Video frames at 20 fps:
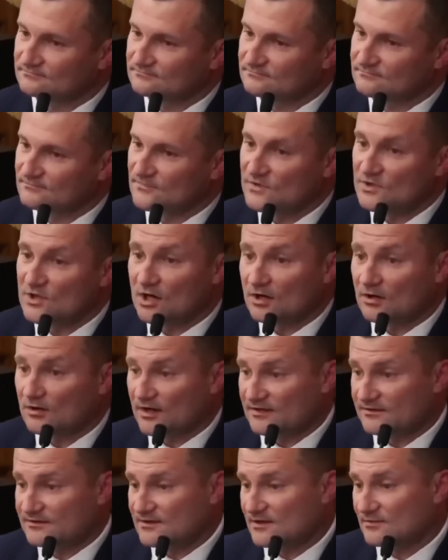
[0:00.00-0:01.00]
No,
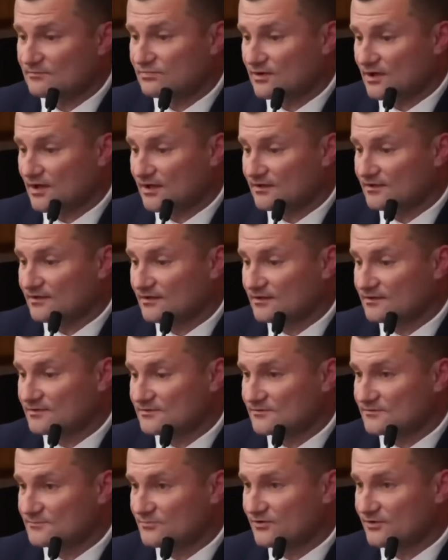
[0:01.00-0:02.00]
I think Brian Higgins
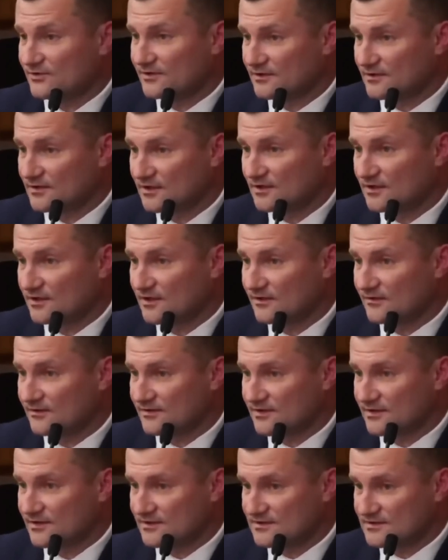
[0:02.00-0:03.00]
was pretty clear
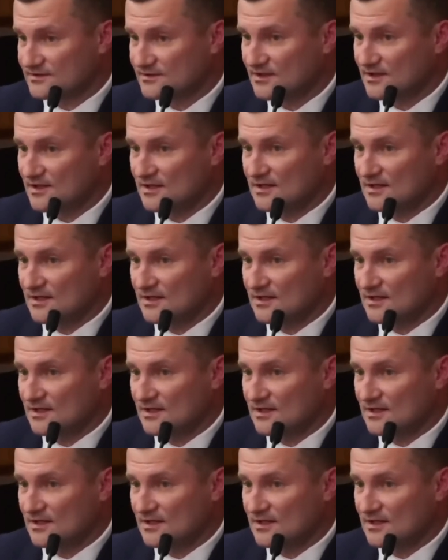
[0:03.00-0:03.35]
in his